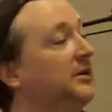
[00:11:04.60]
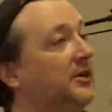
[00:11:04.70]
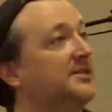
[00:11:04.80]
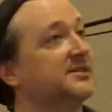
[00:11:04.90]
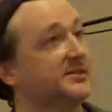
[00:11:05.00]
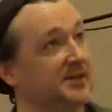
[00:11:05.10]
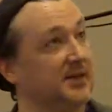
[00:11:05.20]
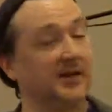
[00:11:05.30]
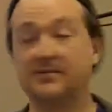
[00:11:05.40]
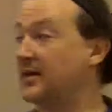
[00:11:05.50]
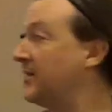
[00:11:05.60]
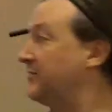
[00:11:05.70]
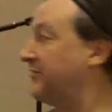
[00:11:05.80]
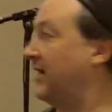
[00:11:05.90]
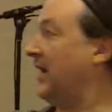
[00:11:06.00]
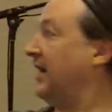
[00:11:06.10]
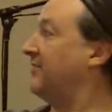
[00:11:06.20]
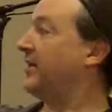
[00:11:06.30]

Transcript: that's a 6, down to 5,